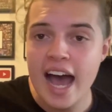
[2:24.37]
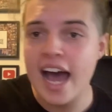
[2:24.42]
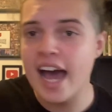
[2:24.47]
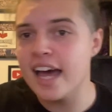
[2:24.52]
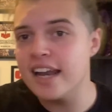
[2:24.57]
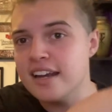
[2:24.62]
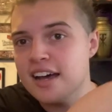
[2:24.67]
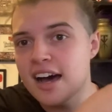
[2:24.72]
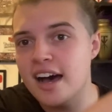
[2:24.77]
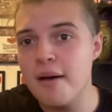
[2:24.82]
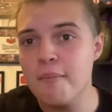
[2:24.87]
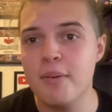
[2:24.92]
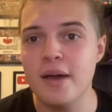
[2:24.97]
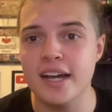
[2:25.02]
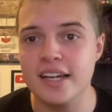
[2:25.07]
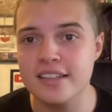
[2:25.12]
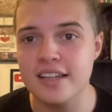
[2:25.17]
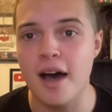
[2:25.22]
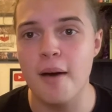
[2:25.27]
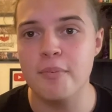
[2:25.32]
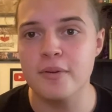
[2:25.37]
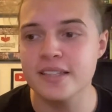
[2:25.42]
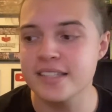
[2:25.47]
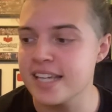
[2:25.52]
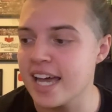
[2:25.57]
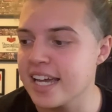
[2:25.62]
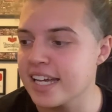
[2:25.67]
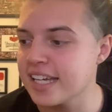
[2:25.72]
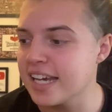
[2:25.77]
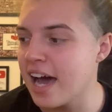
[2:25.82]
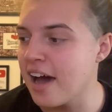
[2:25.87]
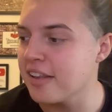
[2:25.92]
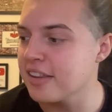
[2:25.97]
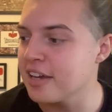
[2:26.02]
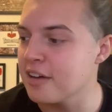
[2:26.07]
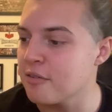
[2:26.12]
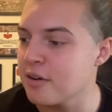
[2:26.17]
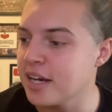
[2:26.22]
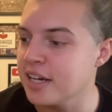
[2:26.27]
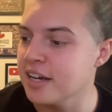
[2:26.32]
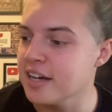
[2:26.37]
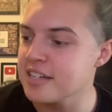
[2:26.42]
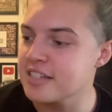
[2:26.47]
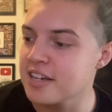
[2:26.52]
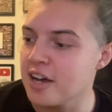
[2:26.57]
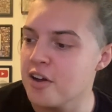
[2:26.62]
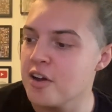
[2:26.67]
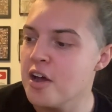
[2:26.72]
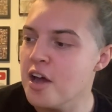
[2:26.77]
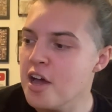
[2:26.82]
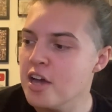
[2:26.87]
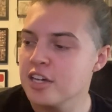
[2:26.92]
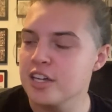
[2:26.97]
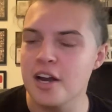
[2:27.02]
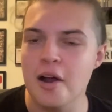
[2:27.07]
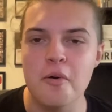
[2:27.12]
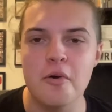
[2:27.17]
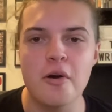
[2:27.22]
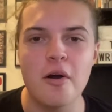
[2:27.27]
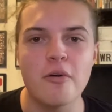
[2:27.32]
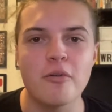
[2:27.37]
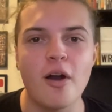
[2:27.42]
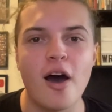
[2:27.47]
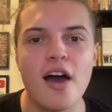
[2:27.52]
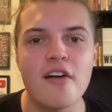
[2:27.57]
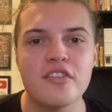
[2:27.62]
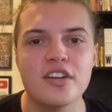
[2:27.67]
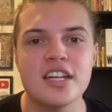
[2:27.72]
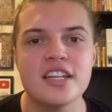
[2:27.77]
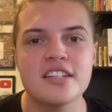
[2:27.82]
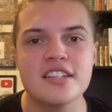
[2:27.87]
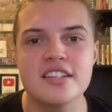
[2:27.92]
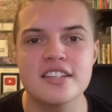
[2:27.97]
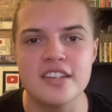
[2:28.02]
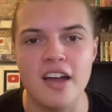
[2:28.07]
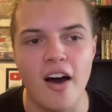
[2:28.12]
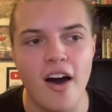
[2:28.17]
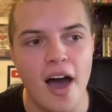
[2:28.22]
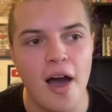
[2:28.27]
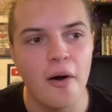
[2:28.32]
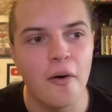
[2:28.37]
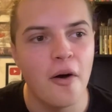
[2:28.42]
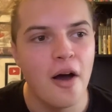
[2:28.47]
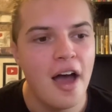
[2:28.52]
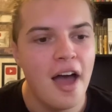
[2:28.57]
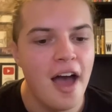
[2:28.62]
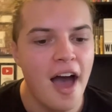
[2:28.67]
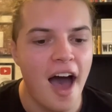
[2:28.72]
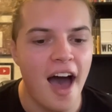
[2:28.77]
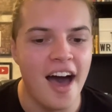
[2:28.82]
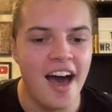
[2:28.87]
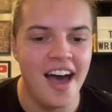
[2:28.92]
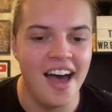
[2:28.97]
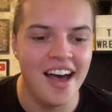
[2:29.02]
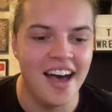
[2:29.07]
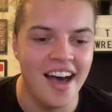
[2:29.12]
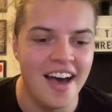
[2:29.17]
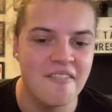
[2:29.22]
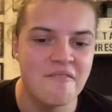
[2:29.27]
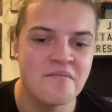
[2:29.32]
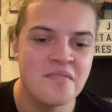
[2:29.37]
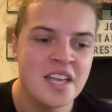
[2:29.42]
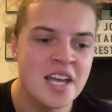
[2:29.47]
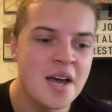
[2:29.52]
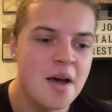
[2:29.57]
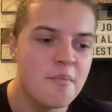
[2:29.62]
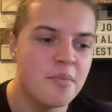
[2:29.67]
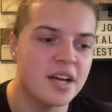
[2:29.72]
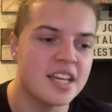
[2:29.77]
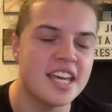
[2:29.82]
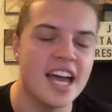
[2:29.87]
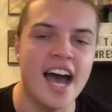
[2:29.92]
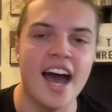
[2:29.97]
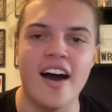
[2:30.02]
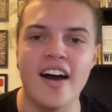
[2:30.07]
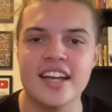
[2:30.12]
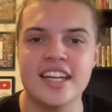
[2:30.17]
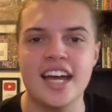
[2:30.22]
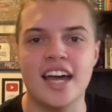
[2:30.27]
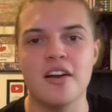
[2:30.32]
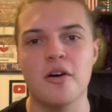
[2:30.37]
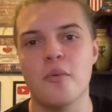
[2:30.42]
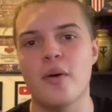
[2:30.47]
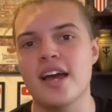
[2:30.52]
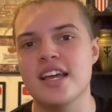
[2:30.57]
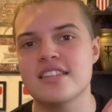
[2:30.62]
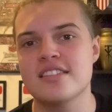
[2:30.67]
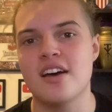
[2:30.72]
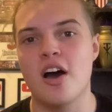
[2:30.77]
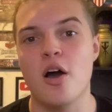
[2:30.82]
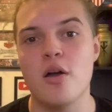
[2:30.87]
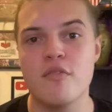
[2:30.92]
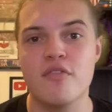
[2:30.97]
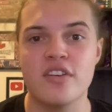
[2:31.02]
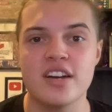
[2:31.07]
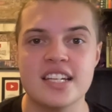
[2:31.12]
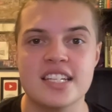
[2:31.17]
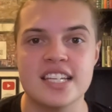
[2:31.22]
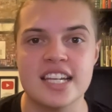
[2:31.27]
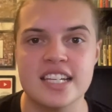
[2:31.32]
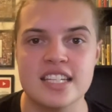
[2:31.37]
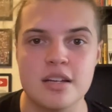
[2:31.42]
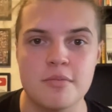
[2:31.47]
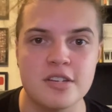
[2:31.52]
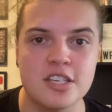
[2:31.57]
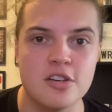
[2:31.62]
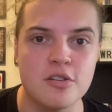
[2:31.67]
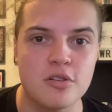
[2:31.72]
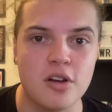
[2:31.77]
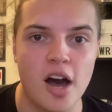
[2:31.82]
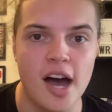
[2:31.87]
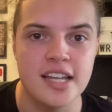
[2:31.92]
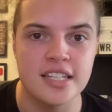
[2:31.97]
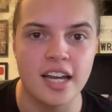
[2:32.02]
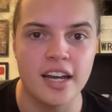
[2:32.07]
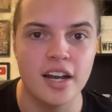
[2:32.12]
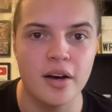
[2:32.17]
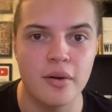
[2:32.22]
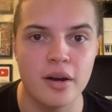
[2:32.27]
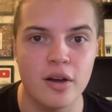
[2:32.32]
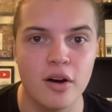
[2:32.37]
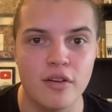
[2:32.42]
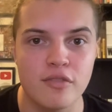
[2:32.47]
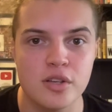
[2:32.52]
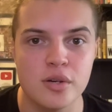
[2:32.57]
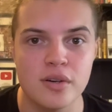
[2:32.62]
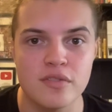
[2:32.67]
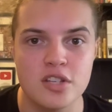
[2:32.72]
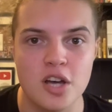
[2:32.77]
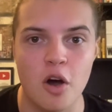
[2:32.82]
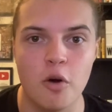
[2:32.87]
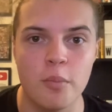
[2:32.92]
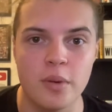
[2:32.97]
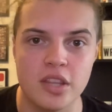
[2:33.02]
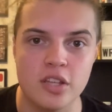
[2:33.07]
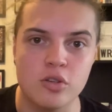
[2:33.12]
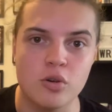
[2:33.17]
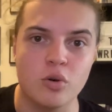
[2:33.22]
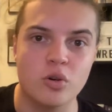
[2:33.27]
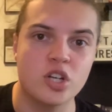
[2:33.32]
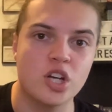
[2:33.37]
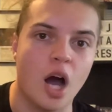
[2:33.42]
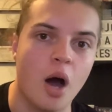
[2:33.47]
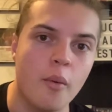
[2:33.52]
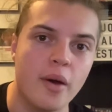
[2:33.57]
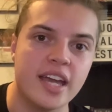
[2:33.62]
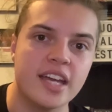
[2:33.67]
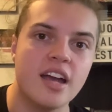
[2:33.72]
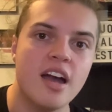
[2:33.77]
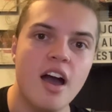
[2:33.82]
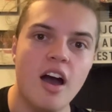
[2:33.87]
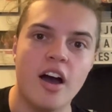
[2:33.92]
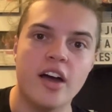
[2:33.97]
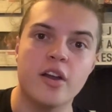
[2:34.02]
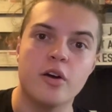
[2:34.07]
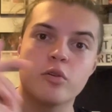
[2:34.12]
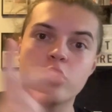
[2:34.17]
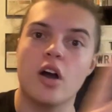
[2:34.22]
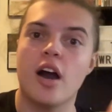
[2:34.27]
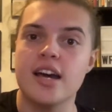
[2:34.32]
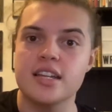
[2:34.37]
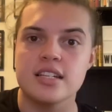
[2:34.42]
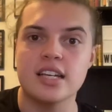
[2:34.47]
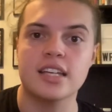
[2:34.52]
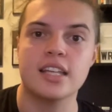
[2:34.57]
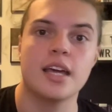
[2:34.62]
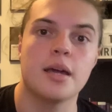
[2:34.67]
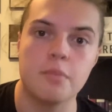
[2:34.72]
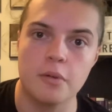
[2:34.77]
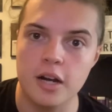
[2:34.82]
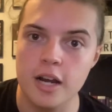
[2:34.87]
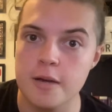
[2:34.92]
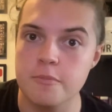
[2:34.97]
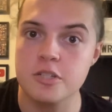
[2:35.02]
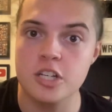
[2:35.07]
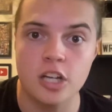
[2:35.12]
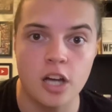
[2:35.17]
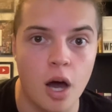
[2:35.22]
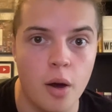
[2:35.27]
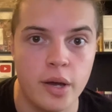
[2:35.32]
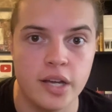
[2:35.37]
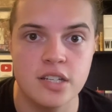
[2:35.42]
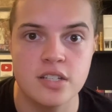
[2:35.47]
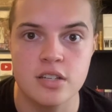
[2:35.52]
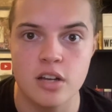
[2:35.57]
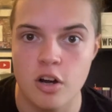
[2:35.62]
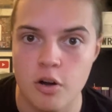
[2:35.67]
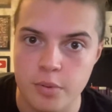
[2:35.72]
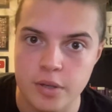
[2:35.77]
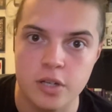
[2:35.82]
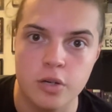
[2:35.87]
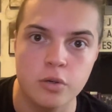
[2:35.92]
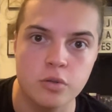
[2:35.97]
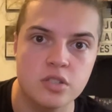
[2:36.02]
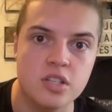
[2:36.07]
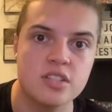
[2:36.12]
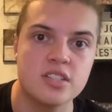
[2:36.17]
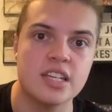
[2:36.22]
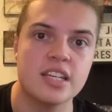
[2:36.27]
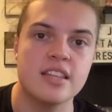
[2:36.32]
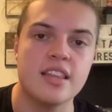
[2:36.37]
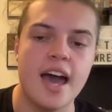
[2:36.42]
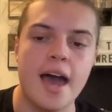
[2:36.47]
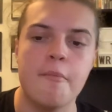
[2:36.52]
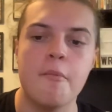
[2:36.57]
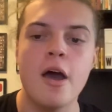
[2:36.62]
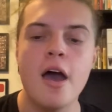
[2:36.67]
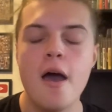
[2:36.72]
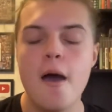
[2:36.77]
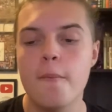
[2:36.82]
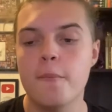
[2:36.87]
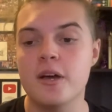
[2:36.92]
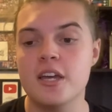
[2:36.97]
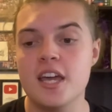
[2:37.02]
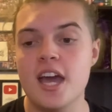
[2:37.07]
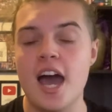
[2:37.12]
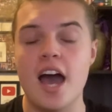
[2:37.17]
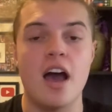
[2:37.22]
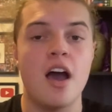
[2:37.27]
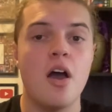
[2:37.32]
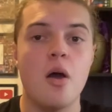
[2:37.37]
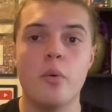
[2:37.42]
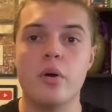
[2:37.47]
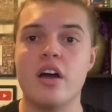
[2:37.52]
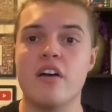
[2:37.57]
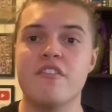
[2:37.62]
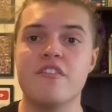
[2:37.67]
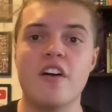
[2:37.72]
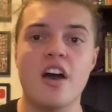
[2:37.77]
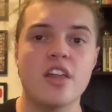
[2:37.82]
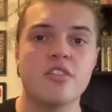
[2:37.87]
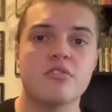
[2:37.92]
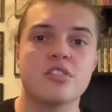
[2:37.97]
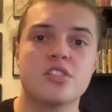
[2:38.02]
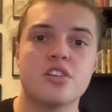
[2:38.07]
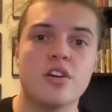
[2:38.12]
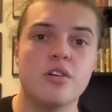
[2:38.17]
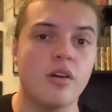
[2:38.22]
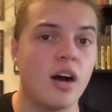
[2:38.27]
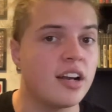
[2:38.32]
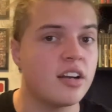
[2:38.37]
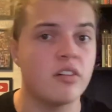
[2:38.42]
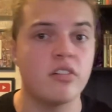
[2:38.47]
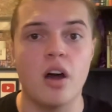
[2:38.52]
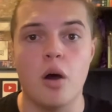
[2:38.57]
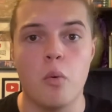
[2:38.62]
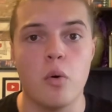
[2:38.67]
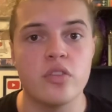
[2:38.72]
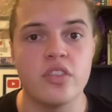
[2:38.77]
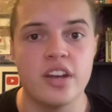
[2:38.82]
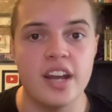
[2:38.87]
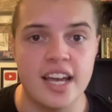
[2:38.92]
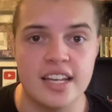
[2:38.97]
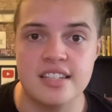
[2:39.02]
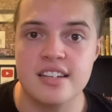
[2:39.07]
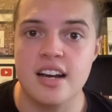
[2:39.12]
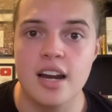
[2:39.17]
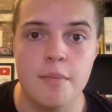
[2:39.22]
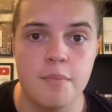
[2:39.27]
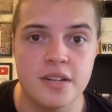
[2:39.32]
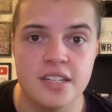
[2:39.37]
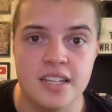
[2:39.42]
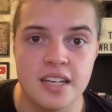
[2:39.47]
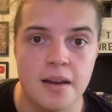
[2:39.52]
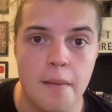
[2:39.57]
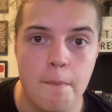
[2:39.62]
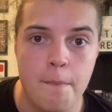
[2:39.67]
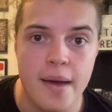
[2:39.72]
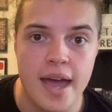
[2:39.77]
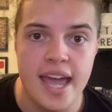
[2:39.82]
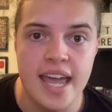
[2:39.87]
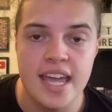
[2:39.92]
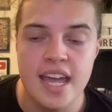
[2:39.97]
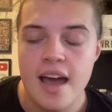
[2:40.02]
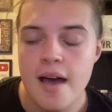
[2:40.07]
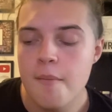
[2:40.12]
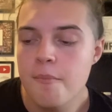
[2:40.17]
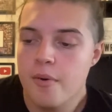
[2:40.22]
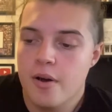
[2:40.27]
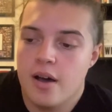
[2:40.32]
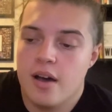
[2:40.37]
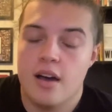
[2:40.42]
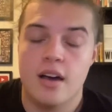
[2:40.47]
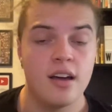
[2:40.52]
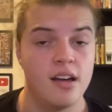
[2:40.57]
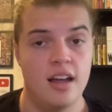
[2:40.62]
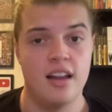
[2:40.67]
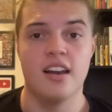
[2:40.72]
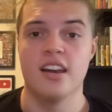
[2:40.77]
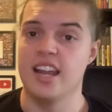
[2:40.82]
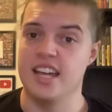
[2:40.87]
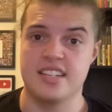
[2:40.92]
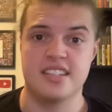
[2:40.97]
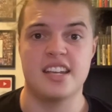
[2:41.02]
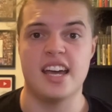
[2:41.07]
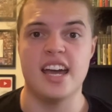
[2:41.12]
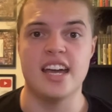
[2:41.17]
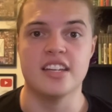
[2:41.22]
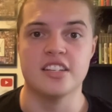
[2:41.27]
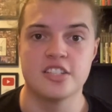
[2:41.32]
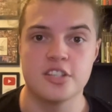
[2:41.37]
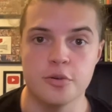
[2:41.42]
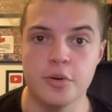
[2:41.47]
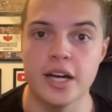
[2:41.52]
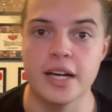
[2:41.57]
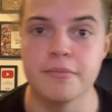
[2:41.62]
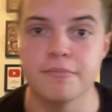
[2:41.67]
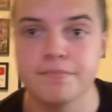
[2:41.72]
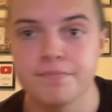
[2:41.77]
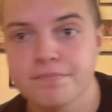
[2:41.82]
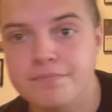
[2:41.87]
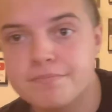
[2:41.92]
and picked up and taken out of the arena. So, you know, we're arriving in style. But yeah, I cannot wait to hopefully see some of you guys. I know a lot of you have told me that you're going. I know guys like Kit Clips are going, so it'll be cool to see them. But yeah, without further ado, I don't know what the next clip is going to be, but let's get into it.